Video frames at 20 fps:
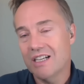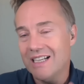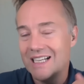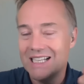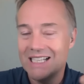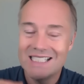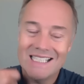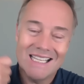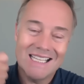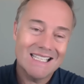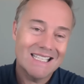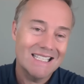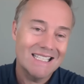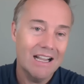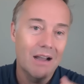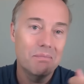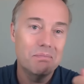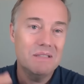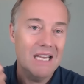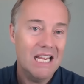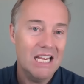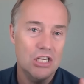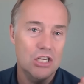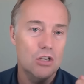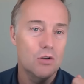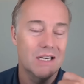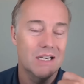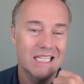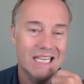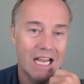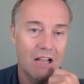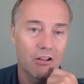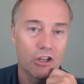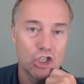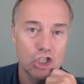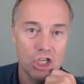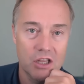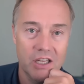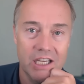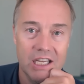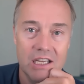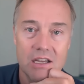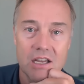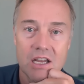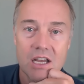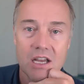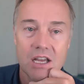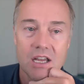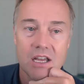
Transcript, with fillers: They're going to just update you intelligently.